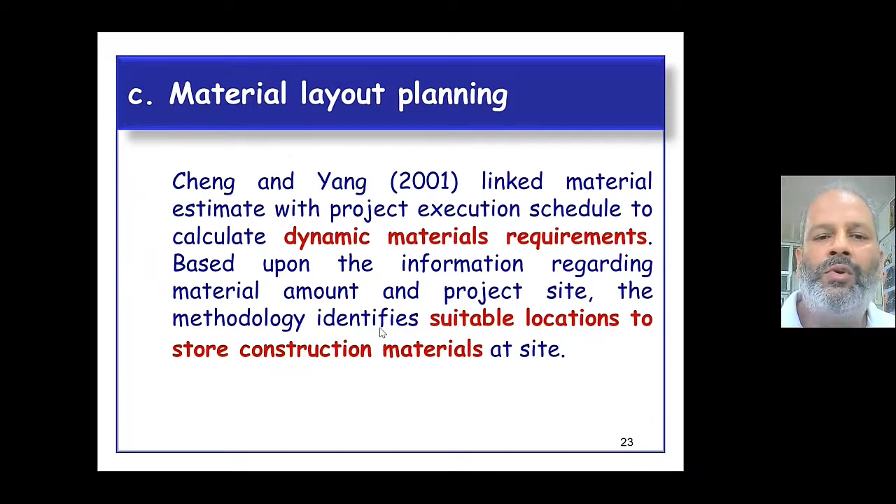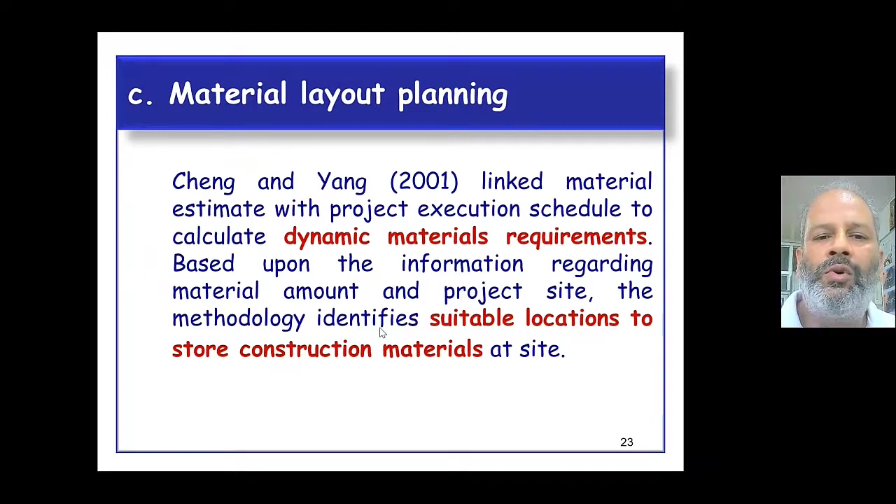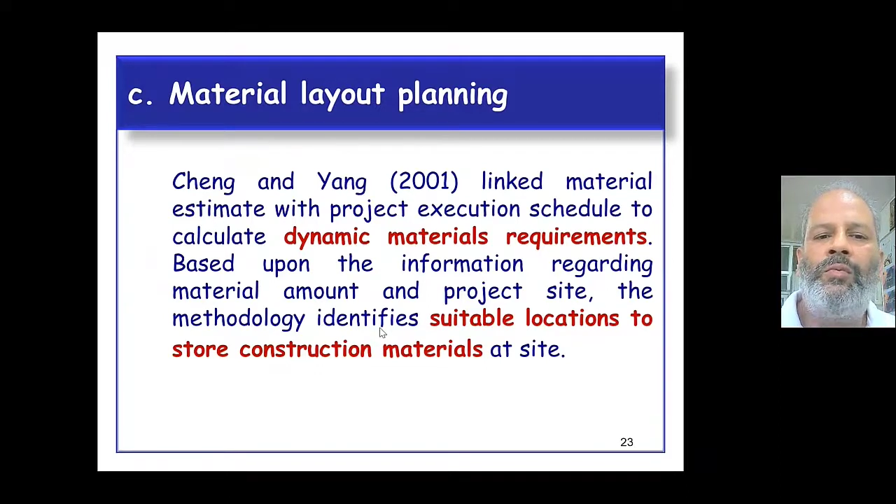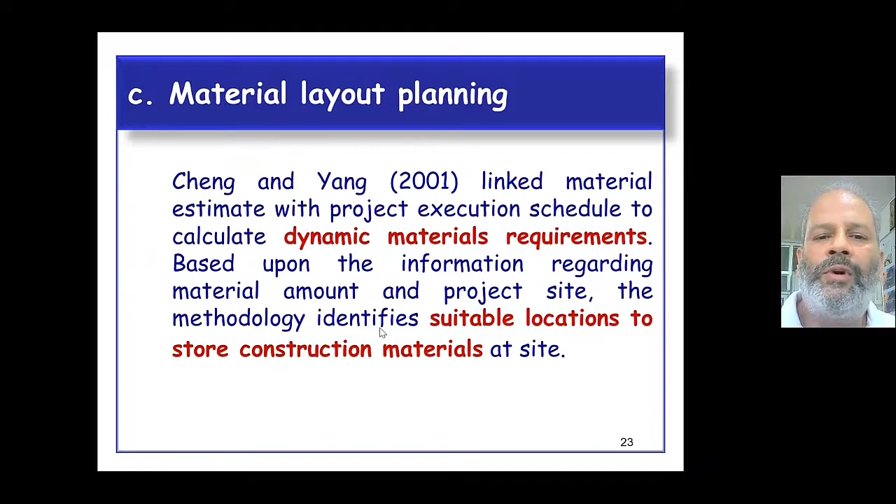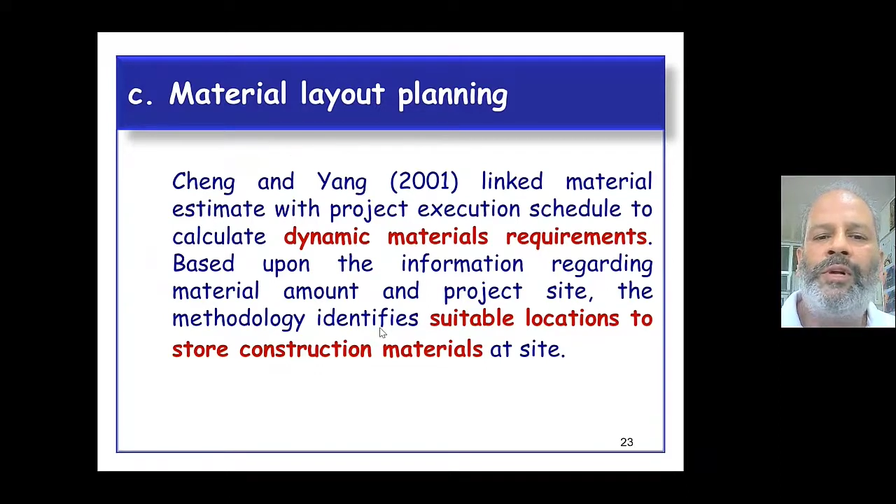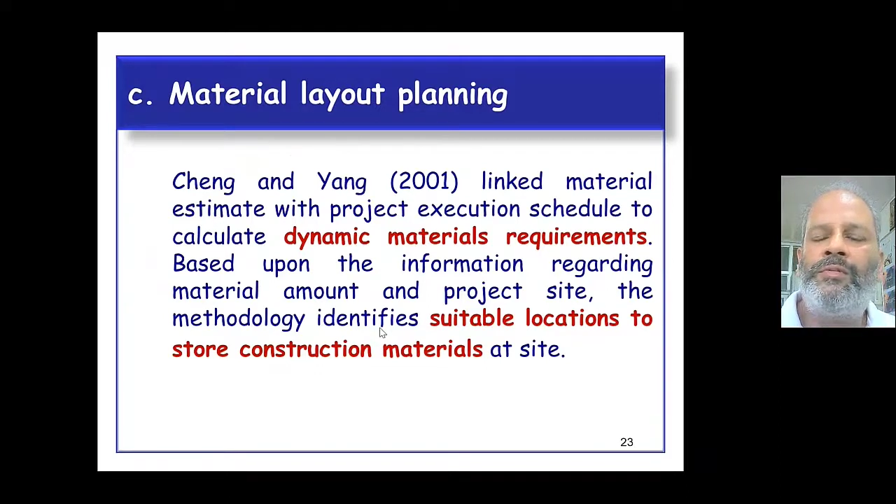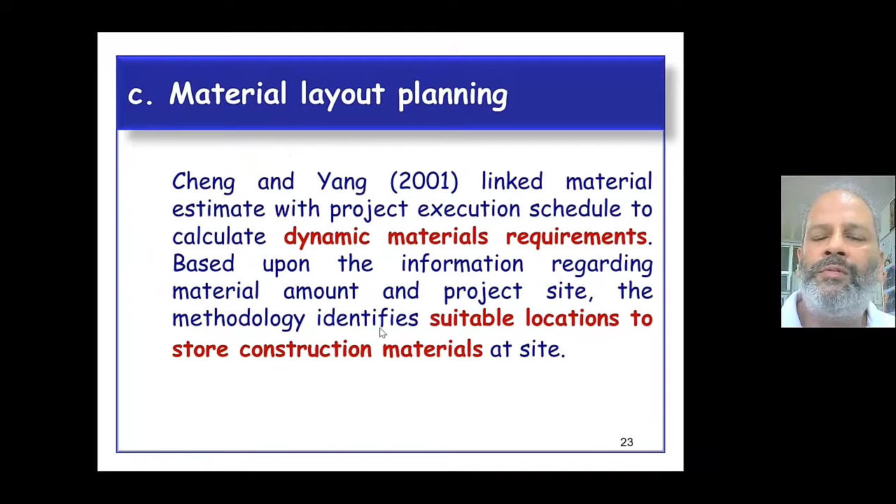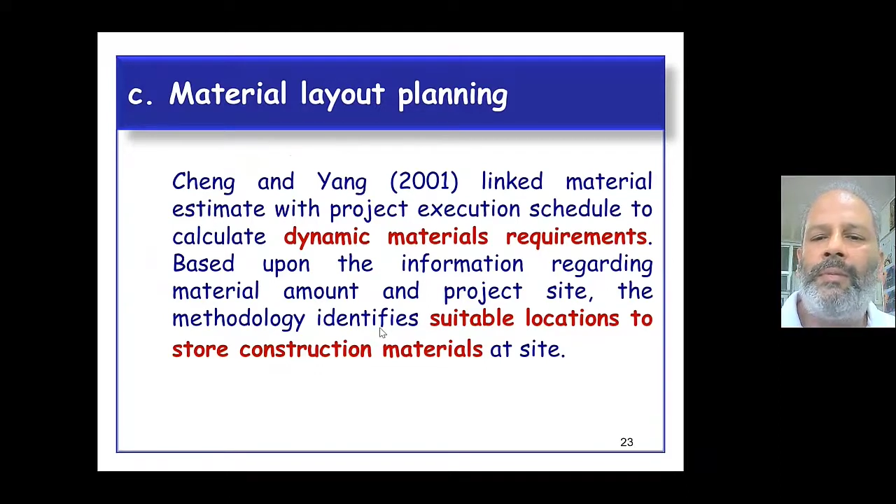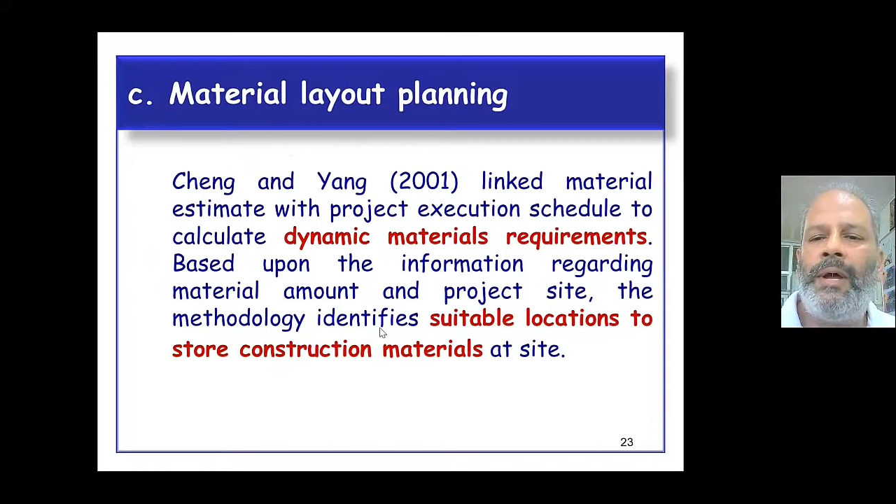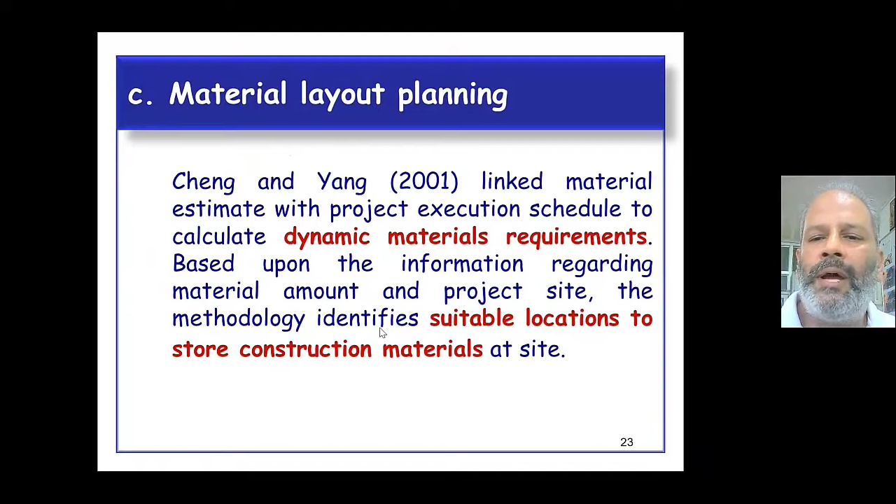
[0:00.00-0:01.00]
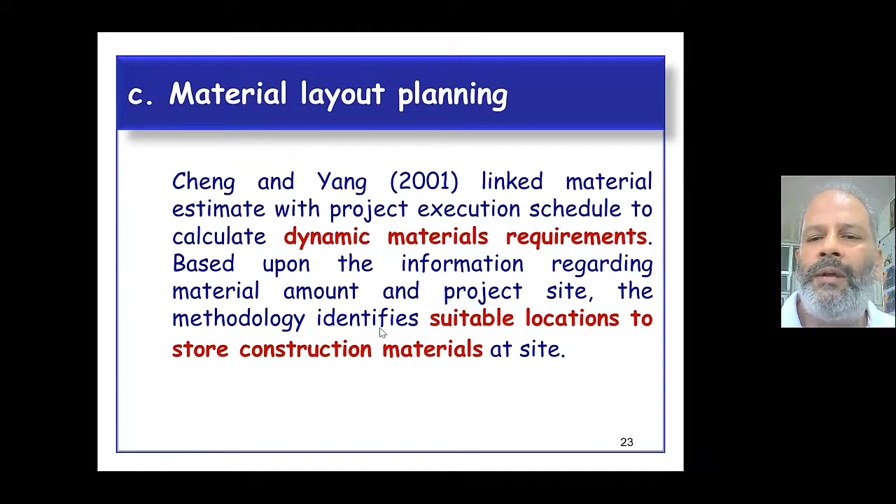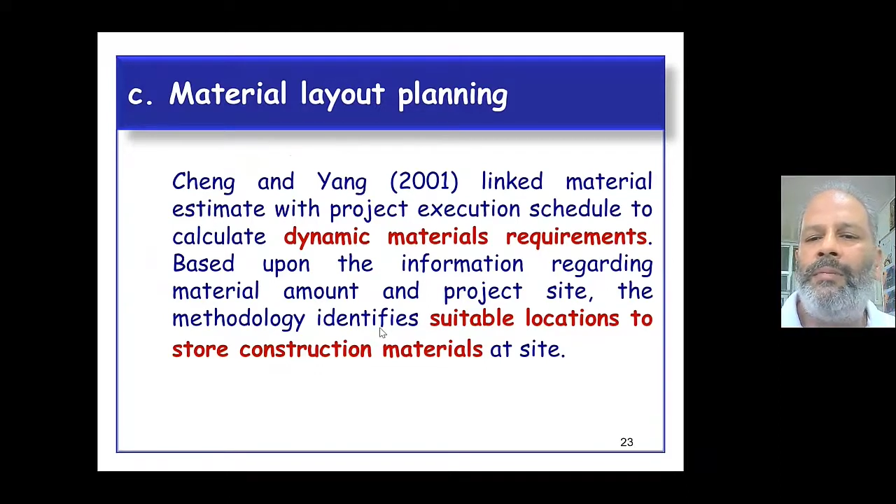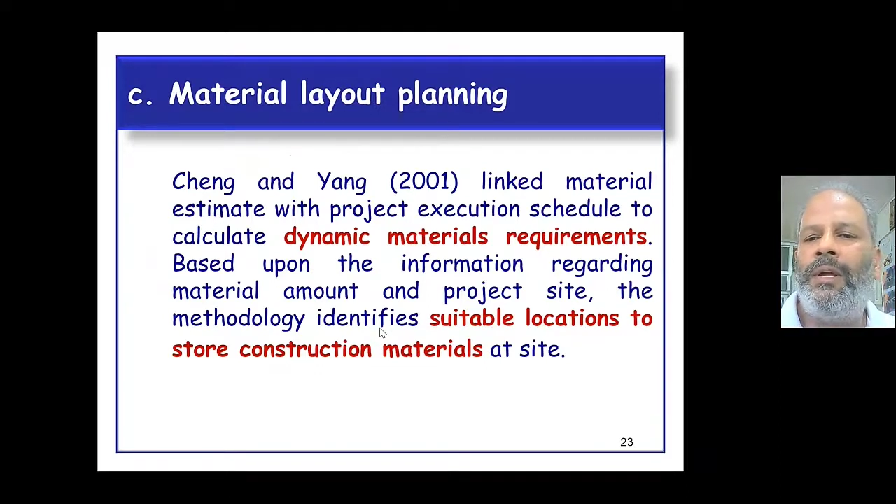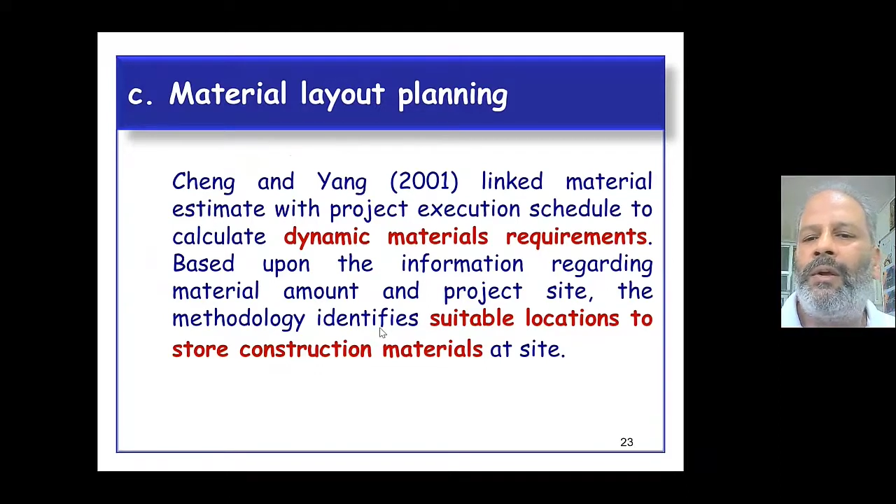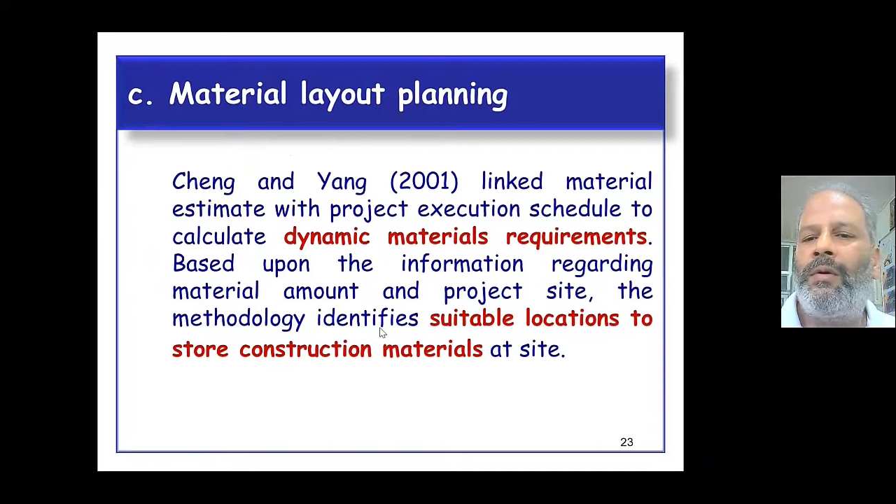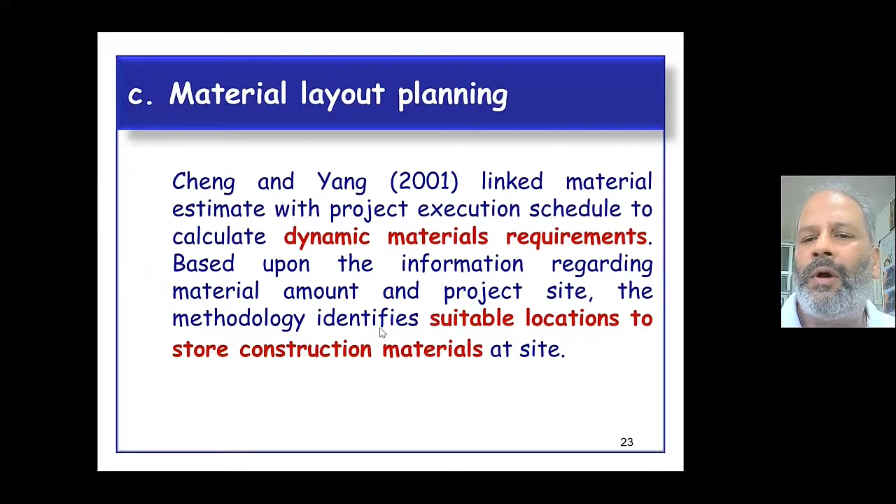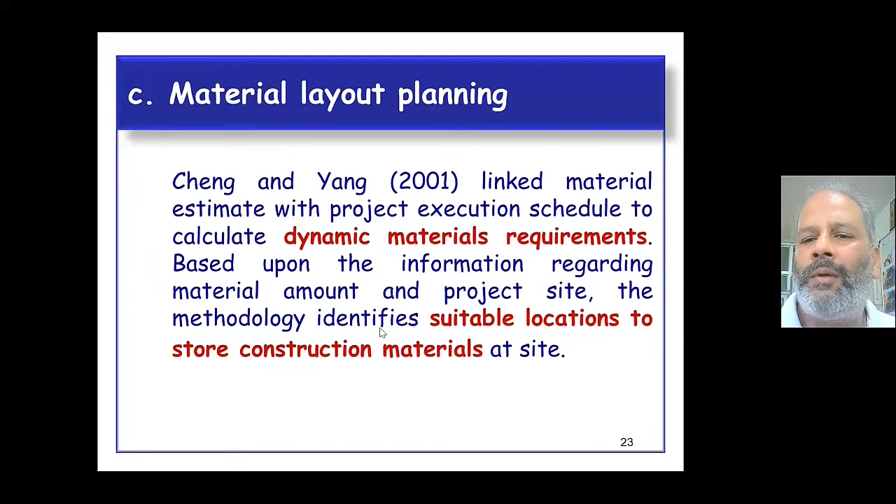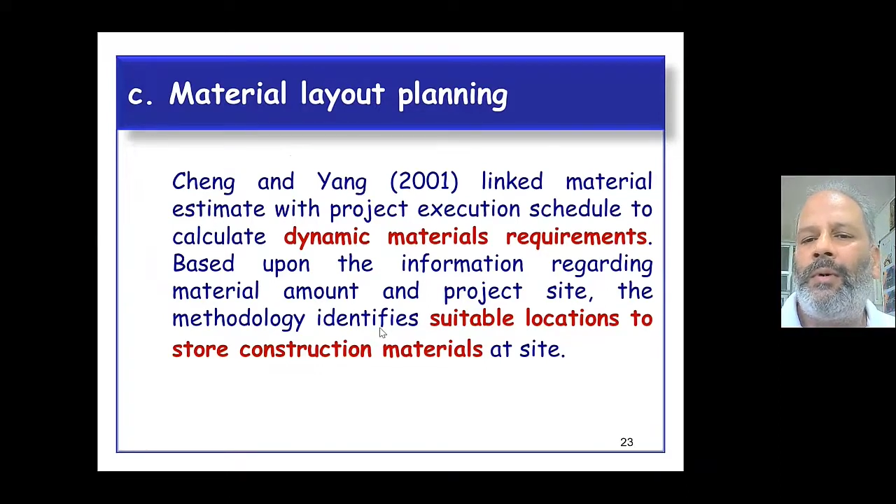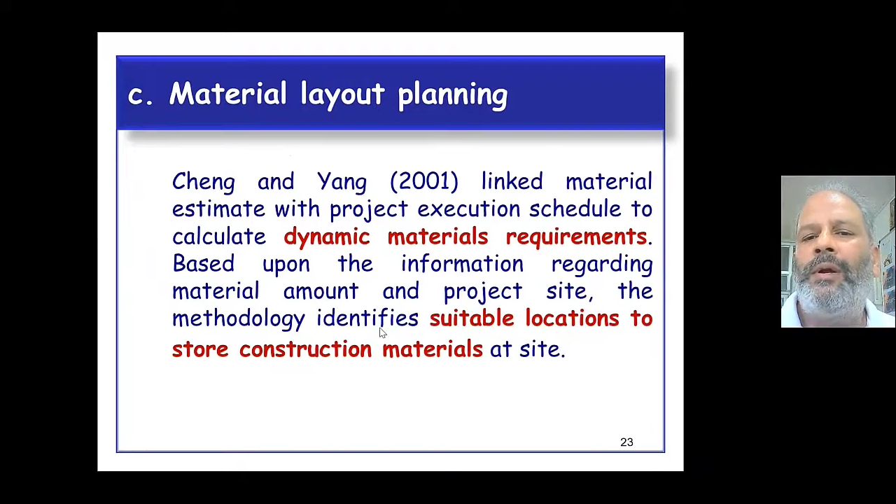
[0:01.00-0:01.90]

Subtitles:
So once we have dynamic